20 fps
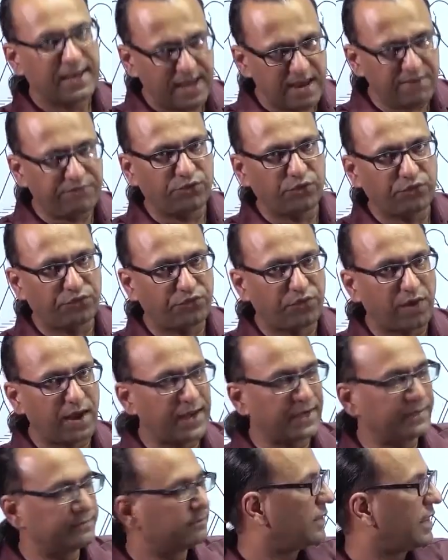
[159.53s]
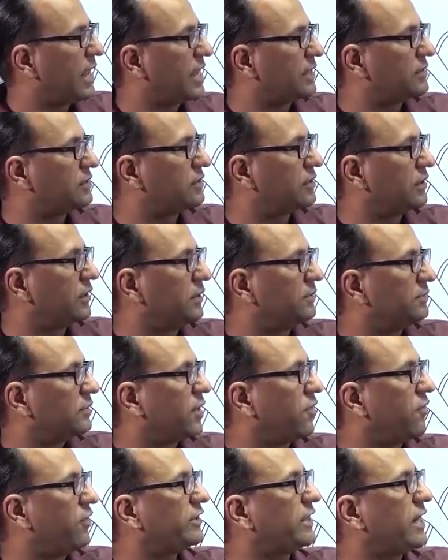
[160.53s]
if you find that the
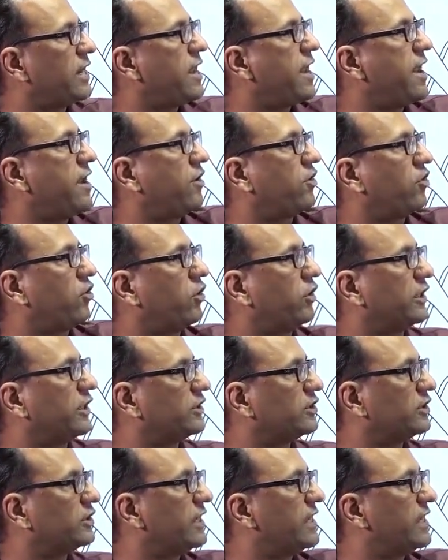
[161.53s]
vaginal introitus